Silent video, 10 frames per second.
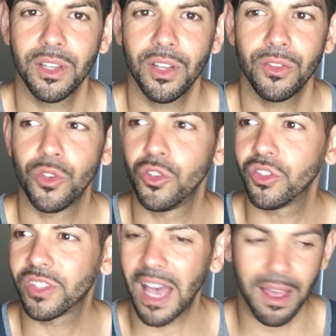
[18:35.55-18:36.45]
You just
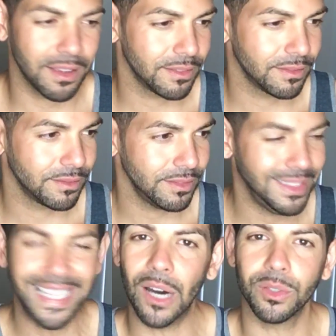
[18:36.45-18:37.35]
got
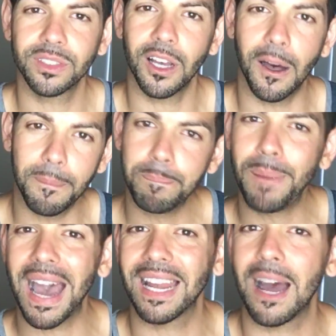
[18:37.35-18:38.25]
dealt
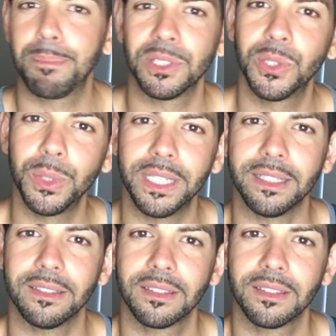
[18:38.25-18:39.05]
bad opportunities,